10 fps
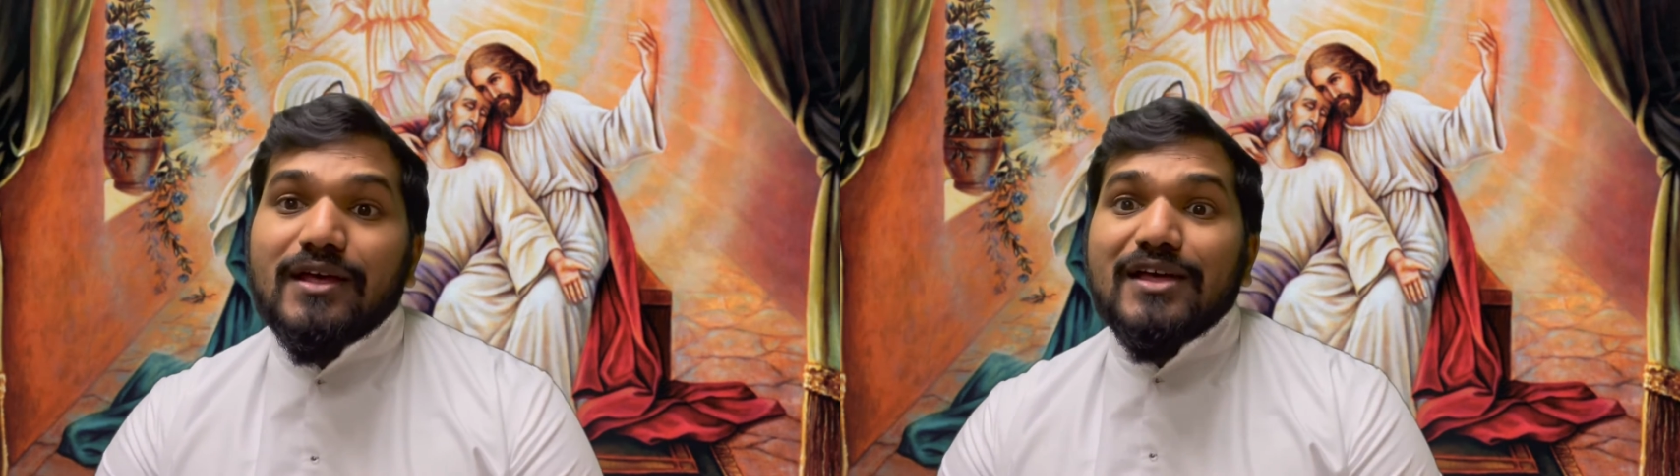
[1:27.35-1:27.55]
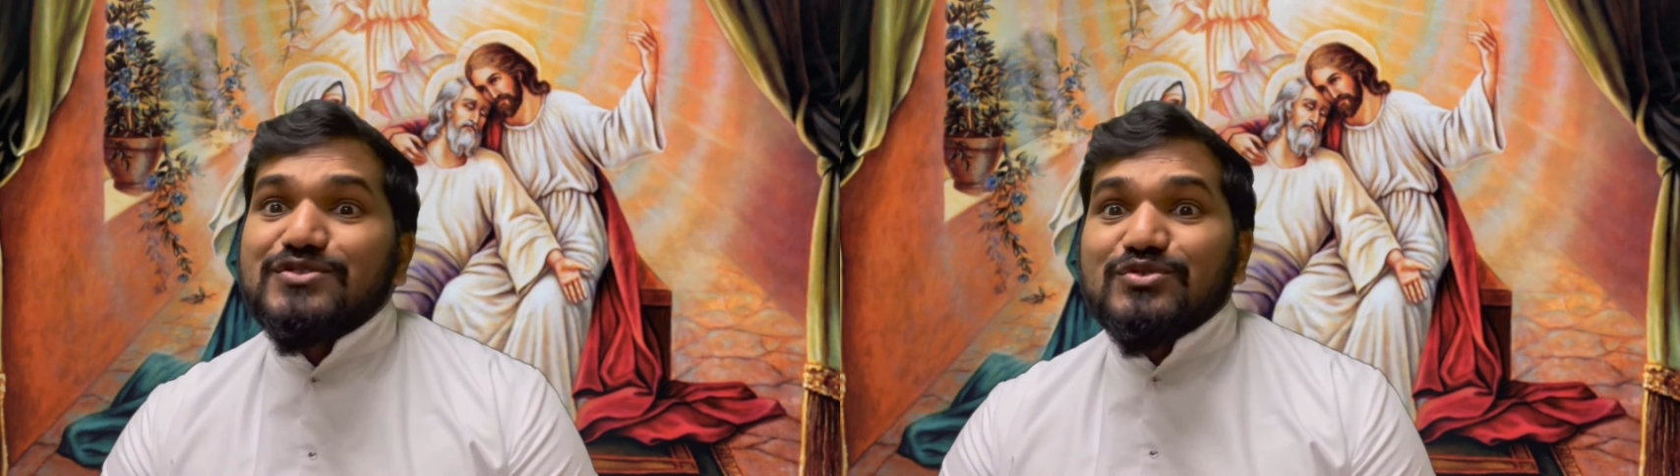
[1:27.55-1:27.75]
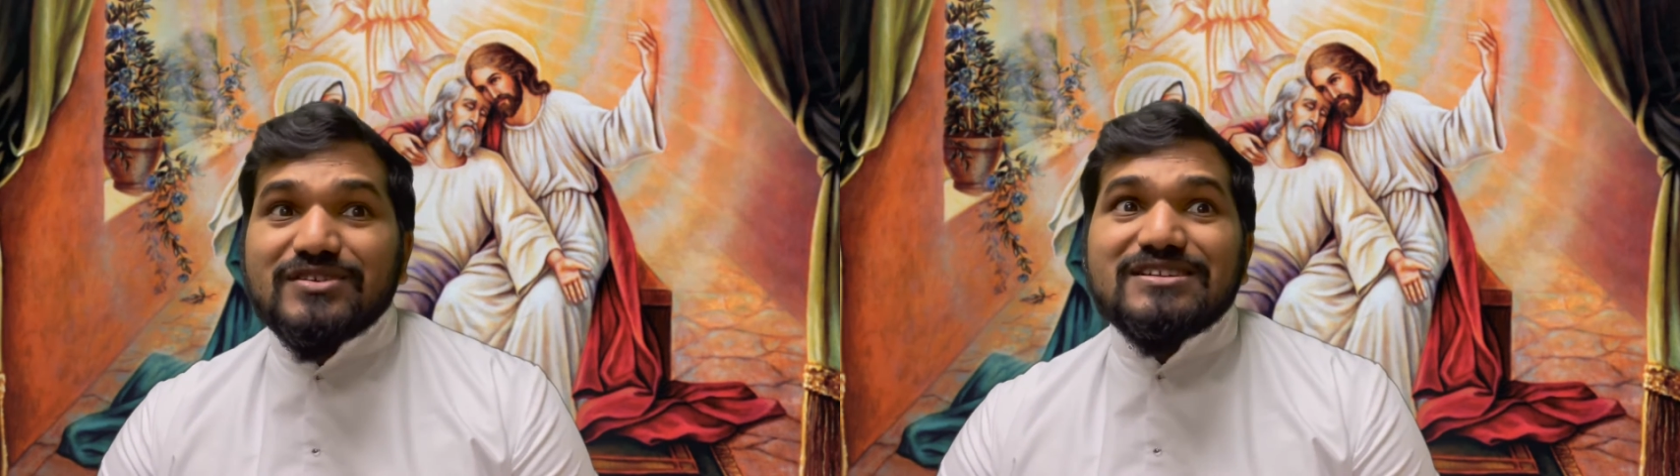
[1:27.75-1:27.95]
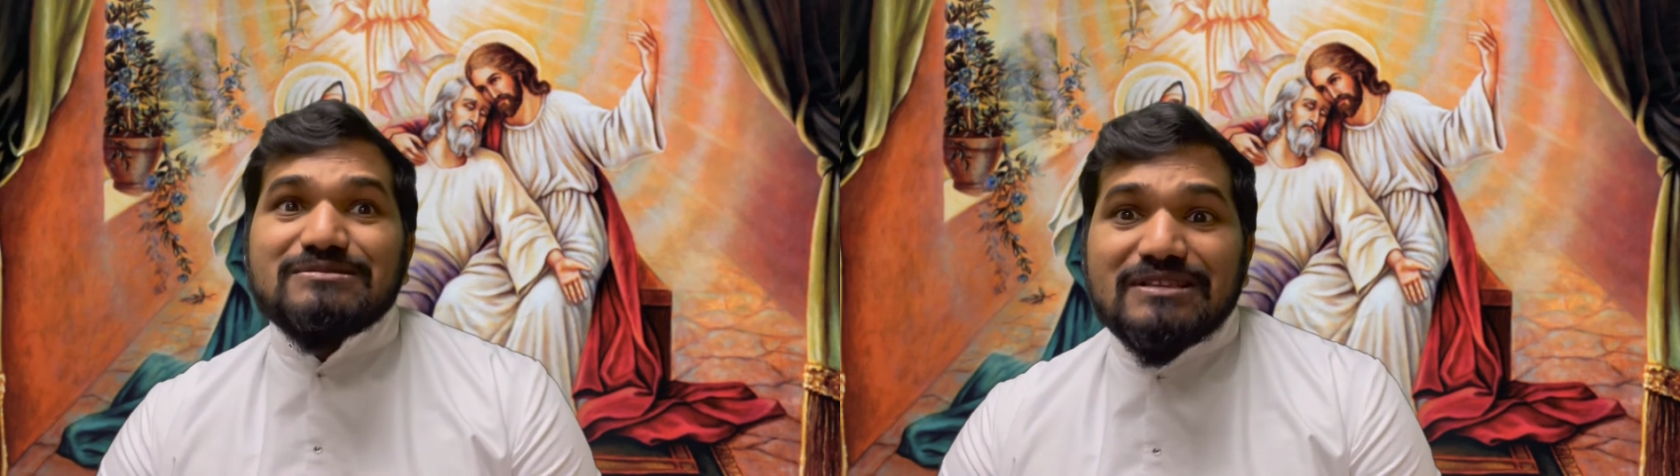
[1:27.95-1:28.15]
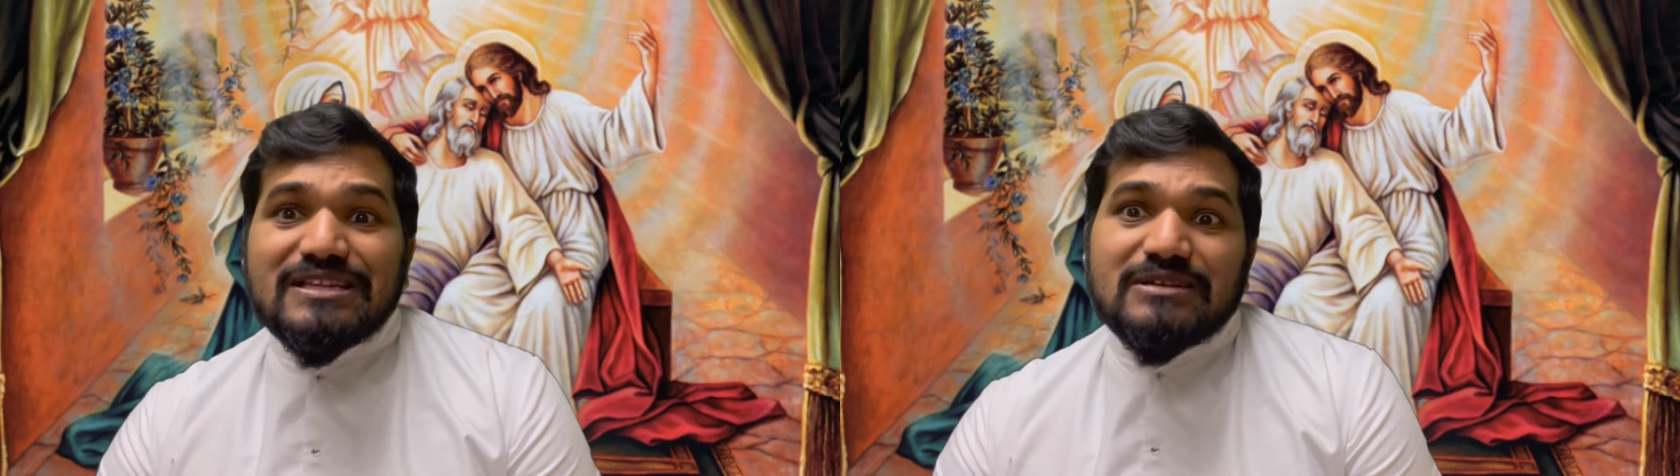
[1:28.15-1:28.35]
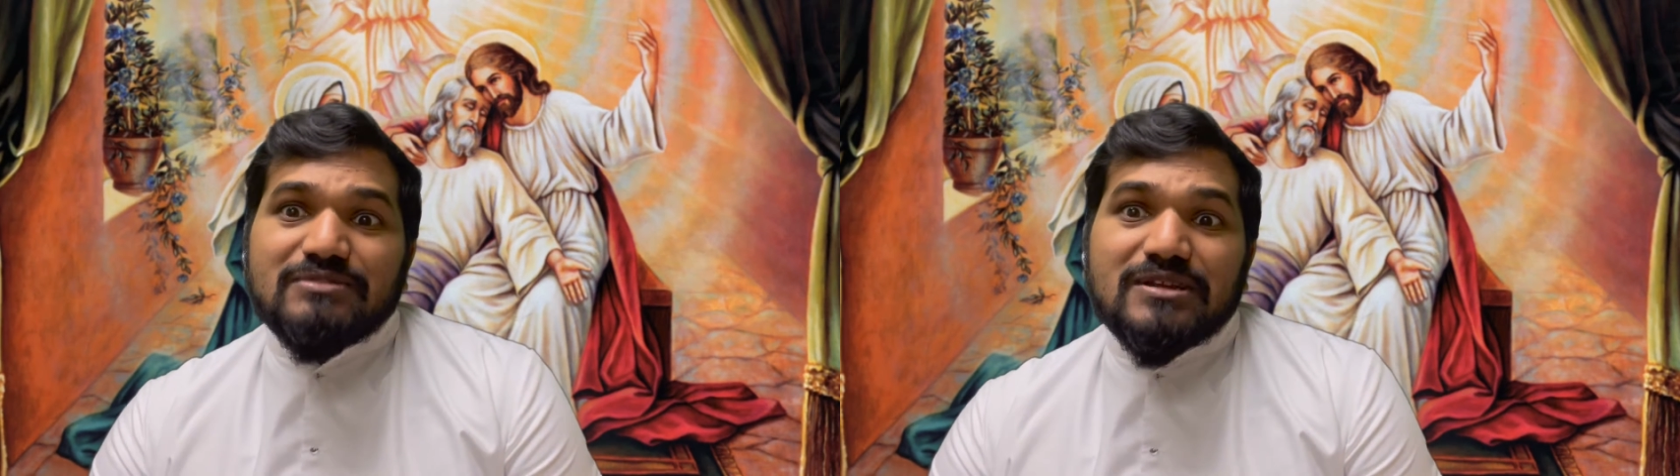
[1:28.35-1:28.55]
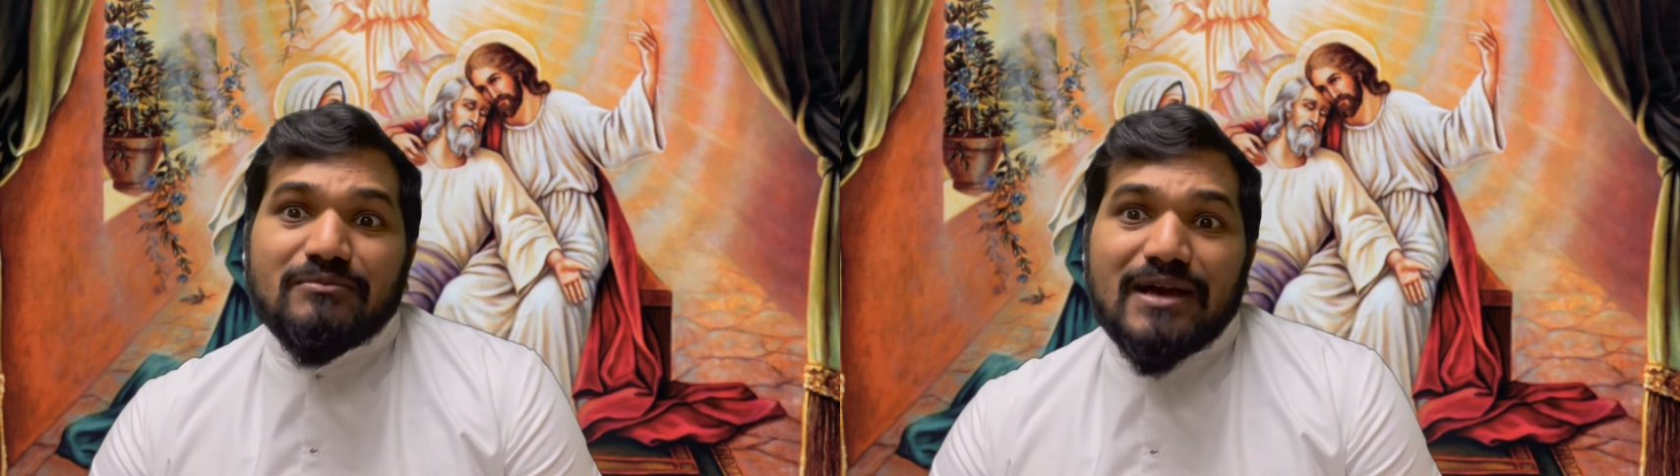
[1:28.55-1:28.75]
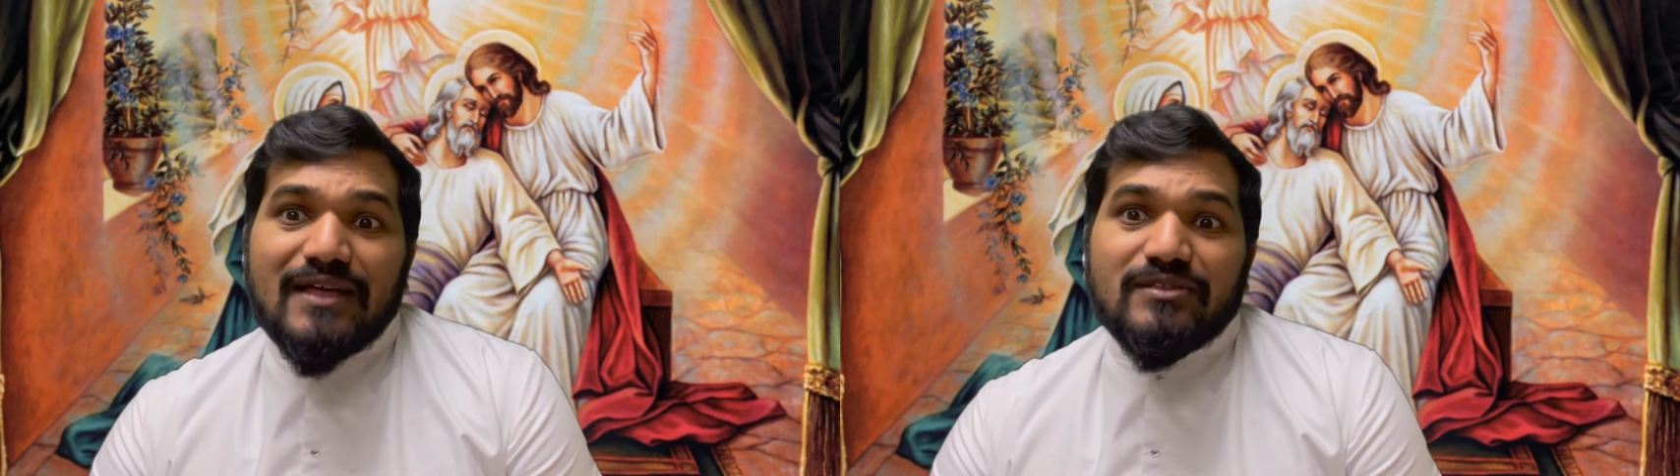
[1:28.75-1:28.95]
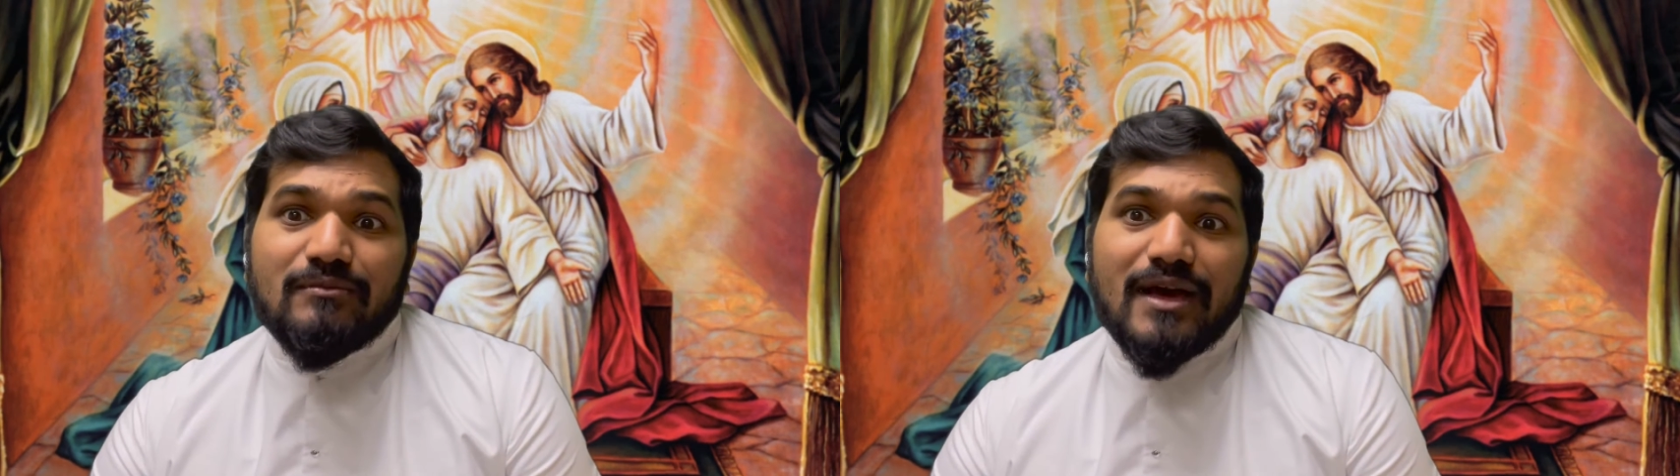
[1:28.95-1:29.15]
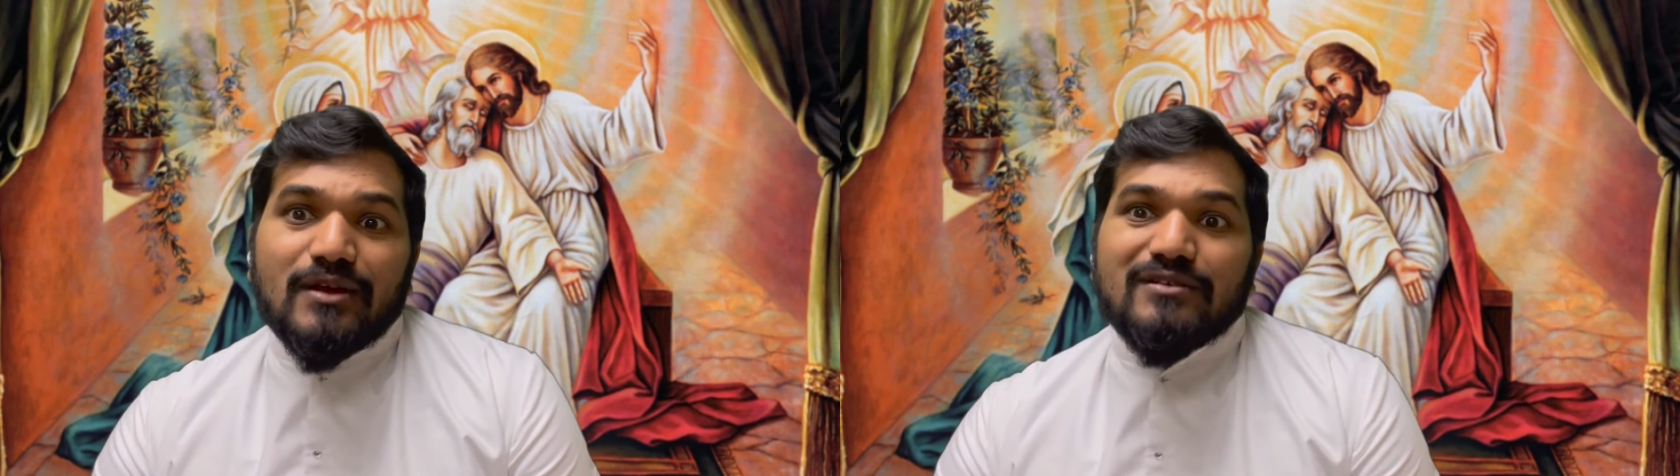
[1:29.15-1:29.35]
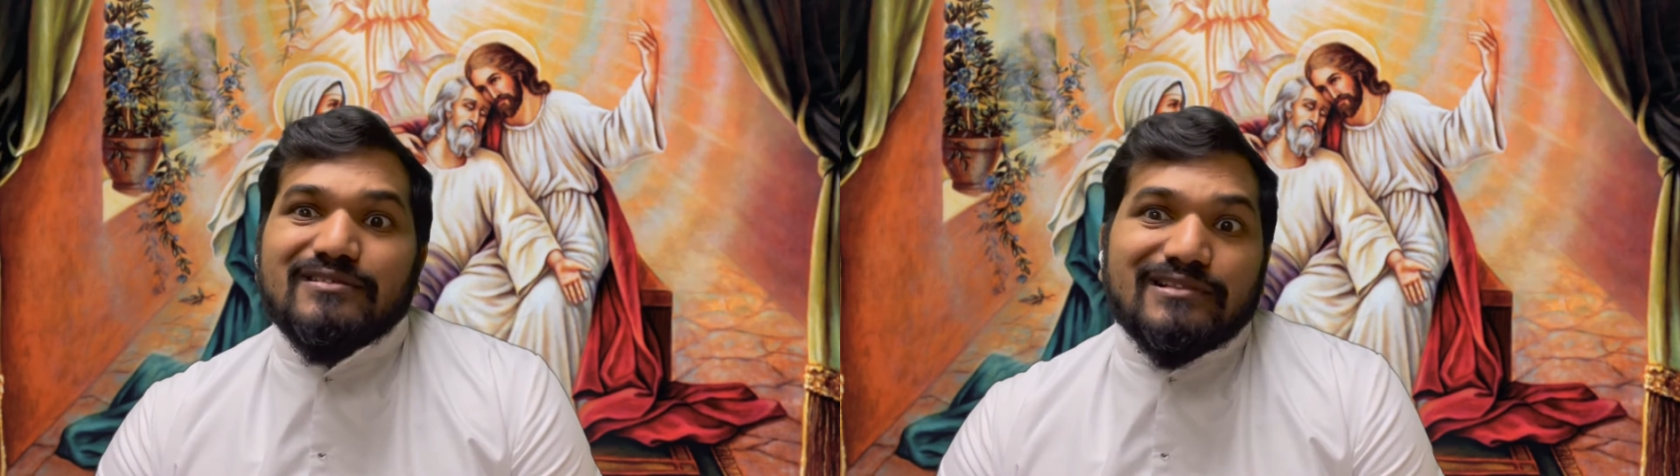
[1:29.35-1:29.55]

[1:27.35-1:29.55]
And so there's a little bit of mathematical